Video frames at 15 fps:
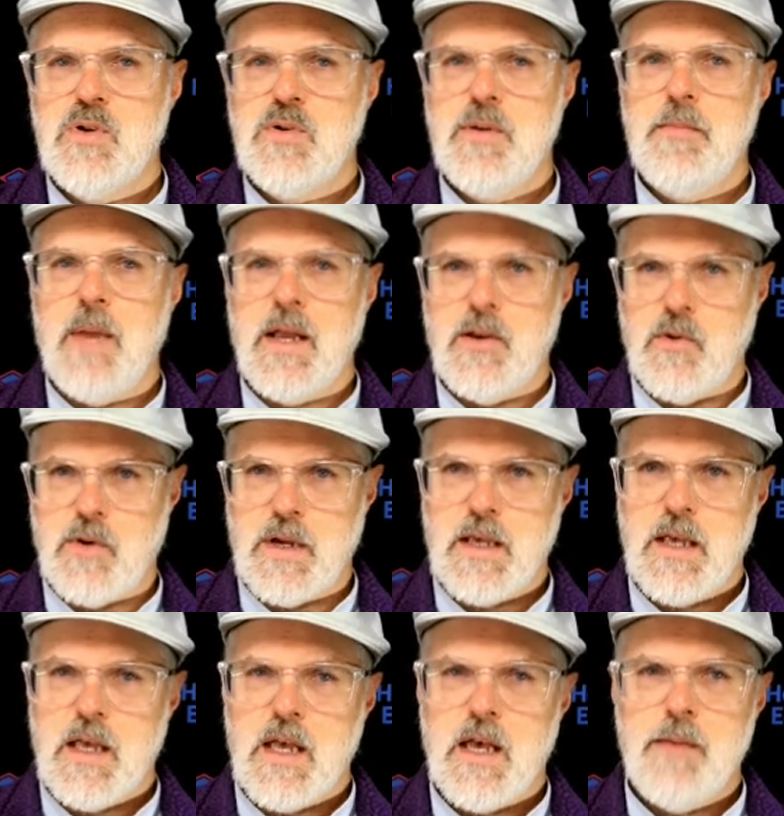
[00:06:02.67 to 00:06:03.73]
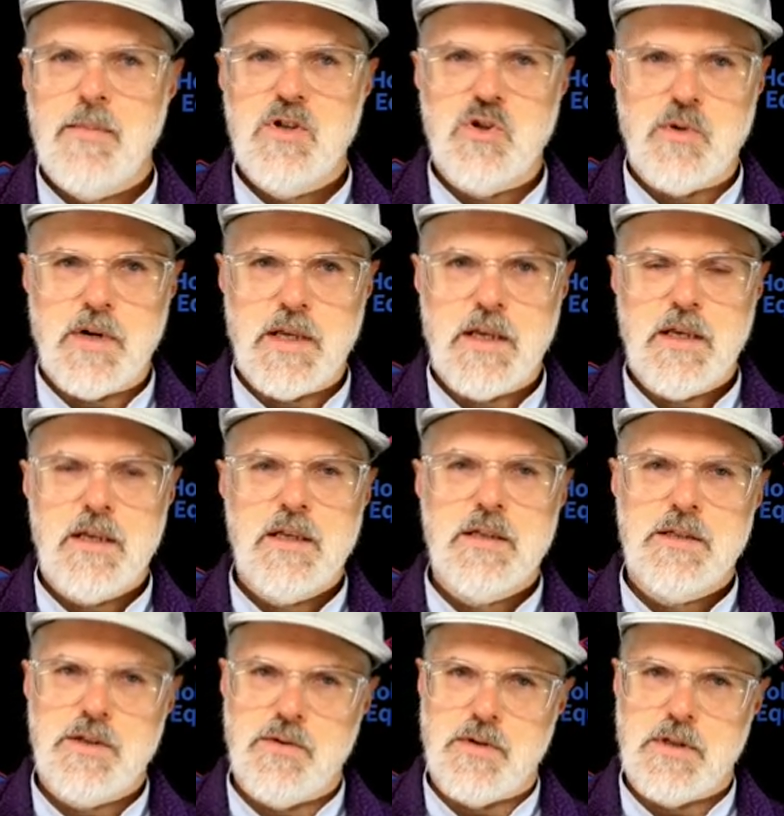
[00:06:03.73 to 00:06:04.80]
between minority and majority
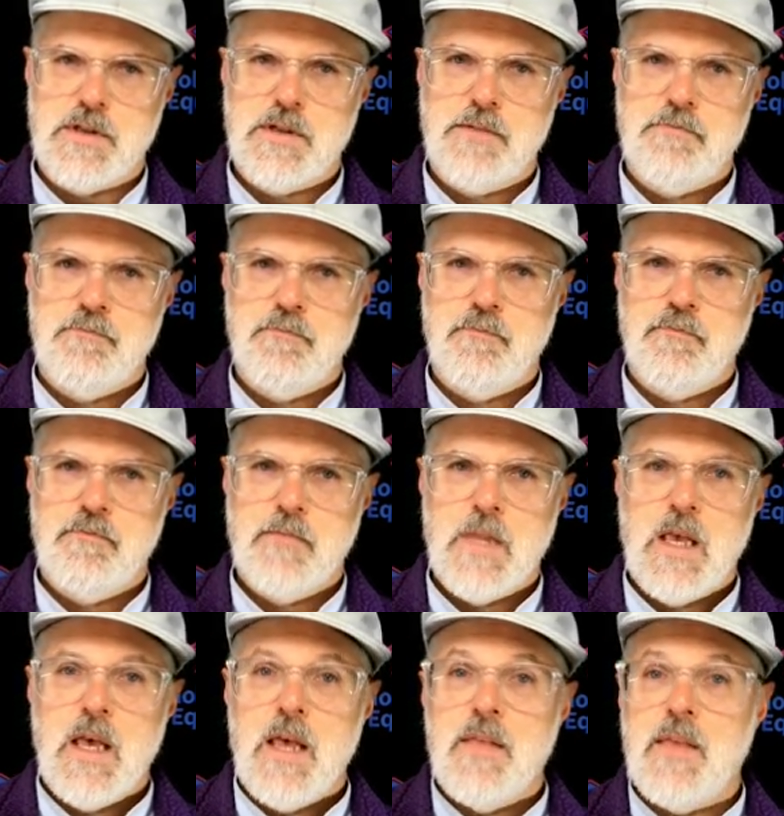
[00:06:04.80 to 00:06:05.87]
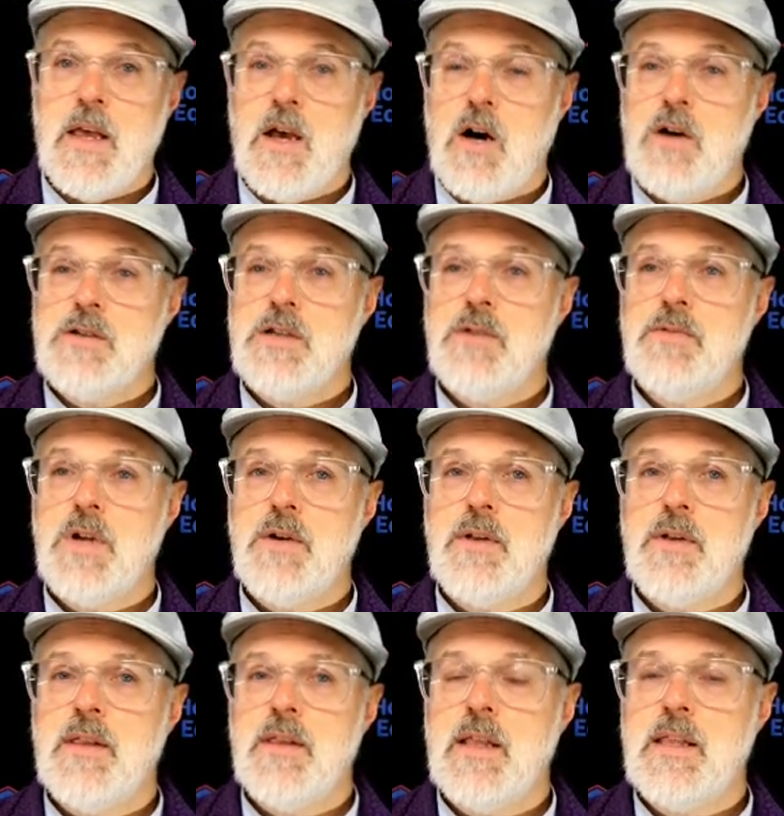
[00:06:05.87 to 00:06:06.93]
students. They also
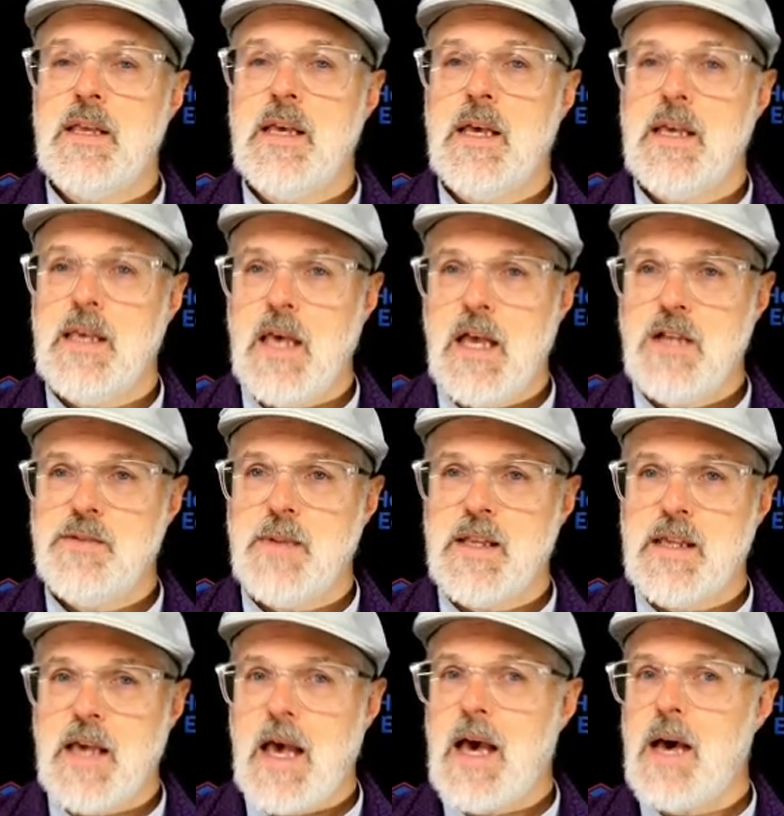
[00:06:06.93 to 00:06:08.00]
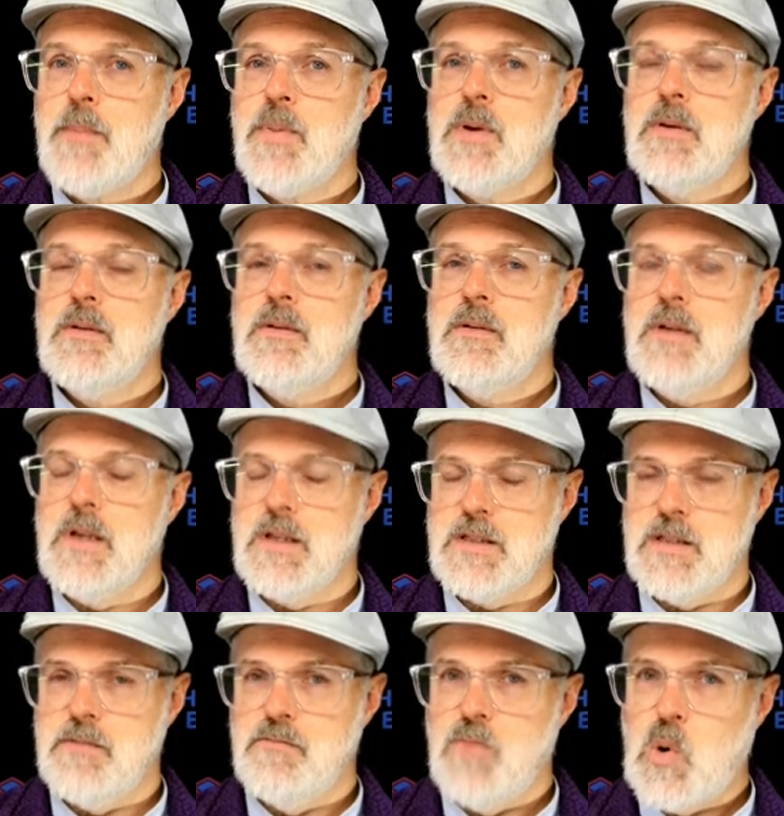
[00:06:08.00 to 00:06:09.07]
noted that the engagement gap is
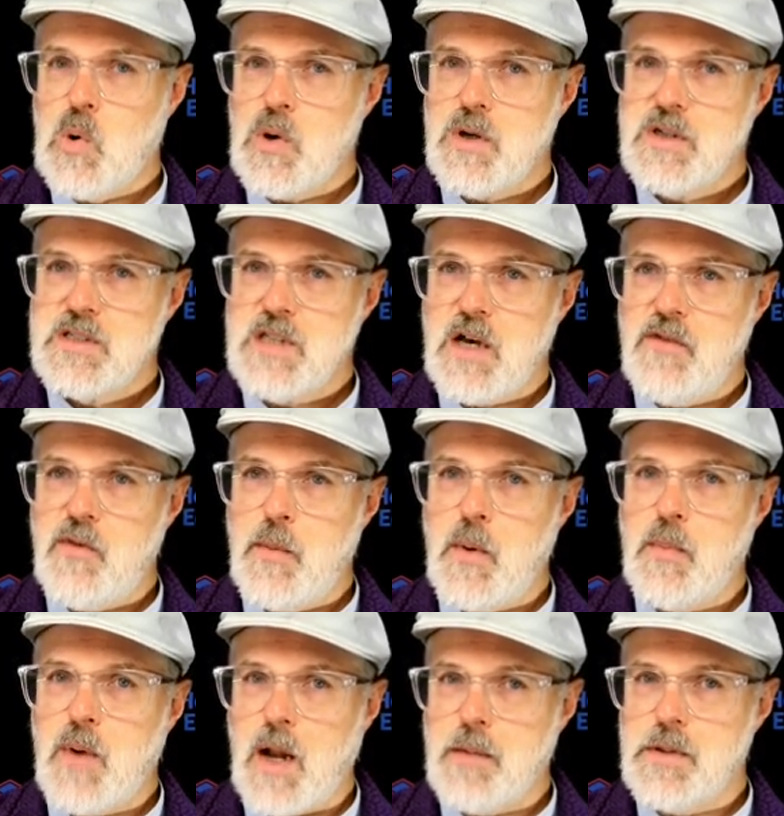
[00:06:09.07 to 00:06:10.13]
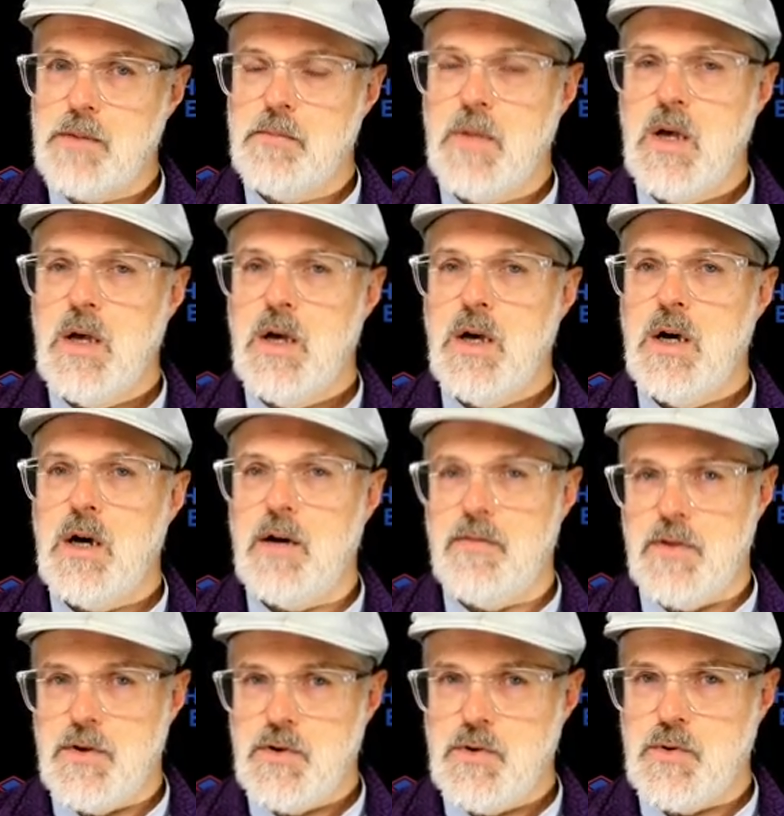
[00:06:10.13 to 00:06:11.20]
the more solvable problem of
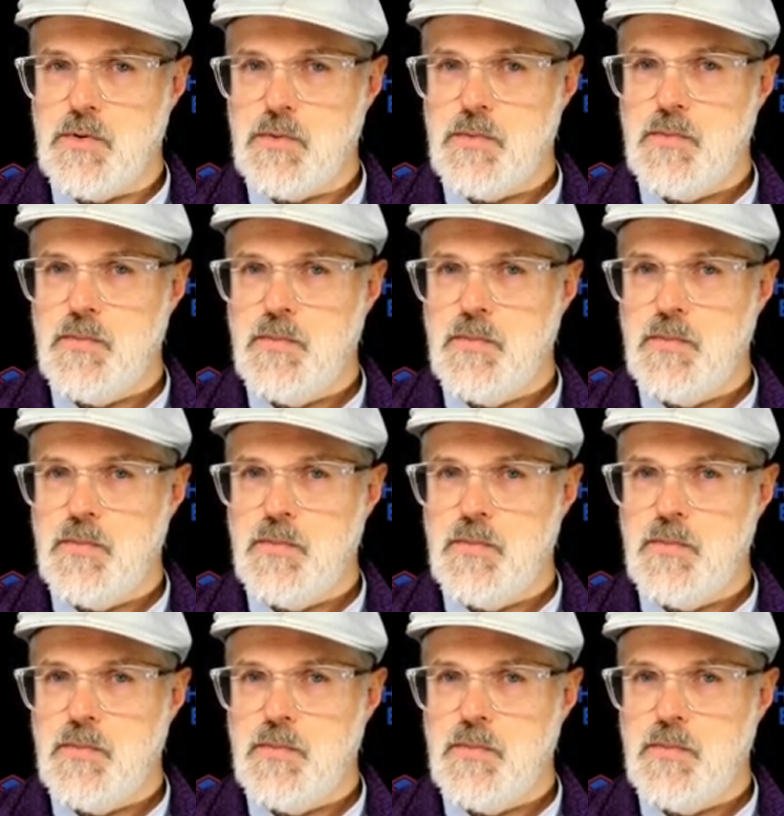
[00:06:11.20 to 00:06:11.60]
the two.